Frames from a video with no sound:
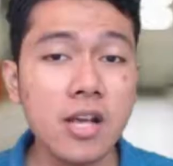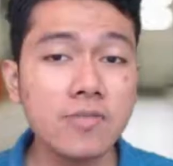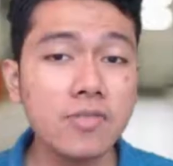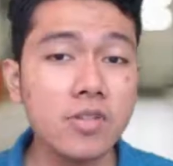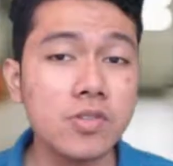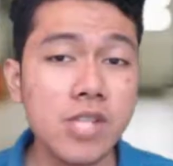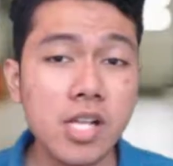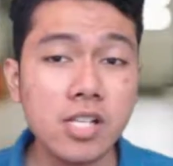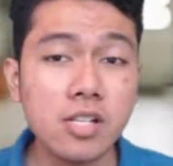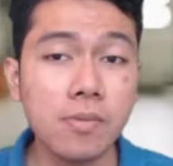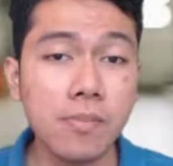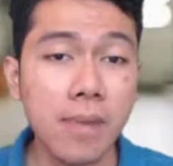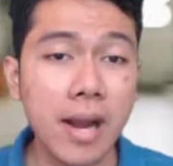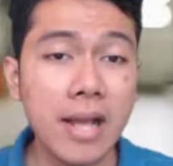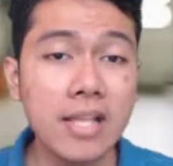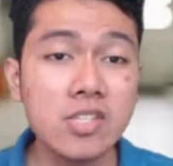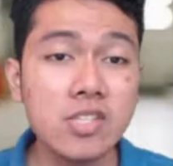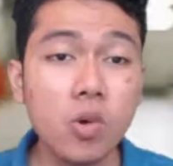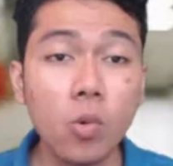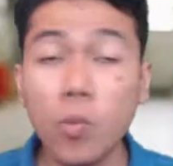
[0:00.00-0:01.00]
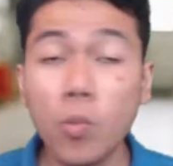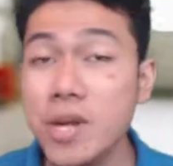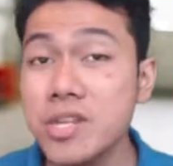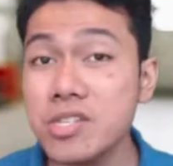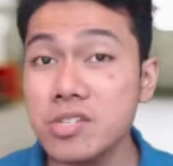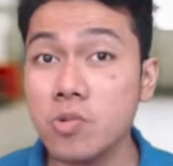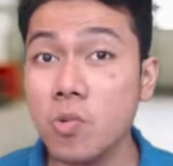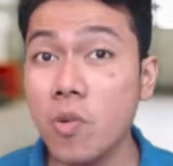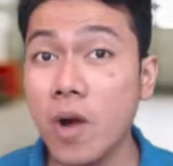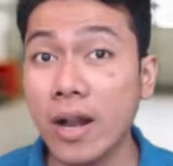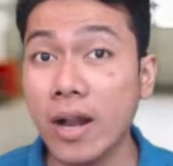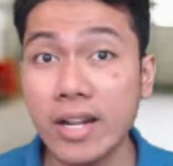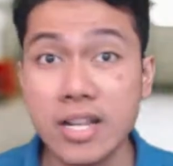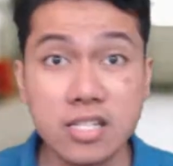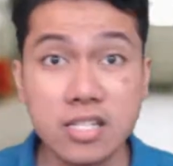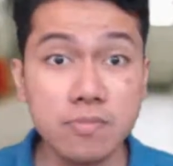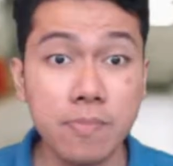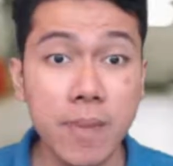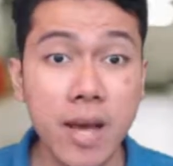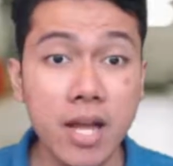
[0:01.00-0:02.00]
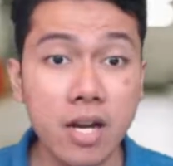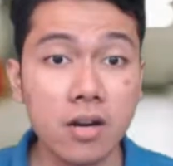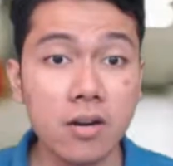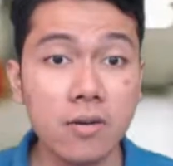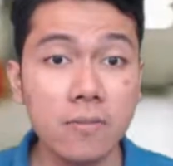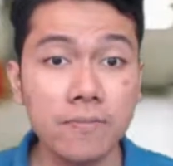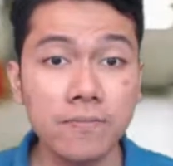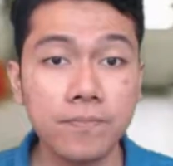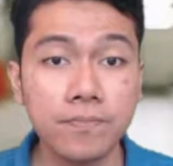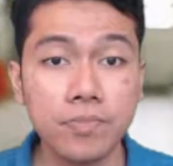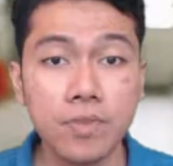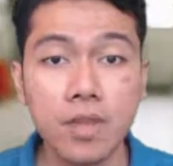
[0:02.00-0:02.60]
to determine which one is better.